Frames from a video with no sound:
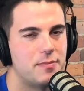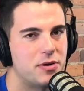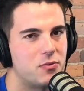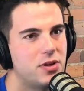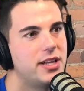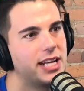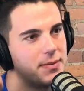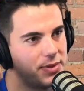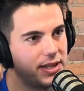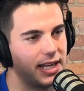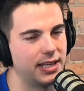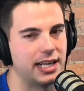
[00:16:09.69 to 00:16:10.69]
But really I'm
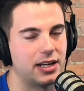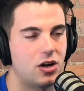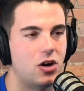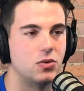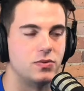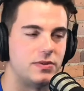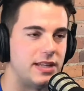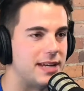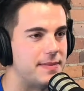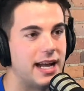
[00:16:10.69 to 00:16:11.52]
thinking like, oh, damn,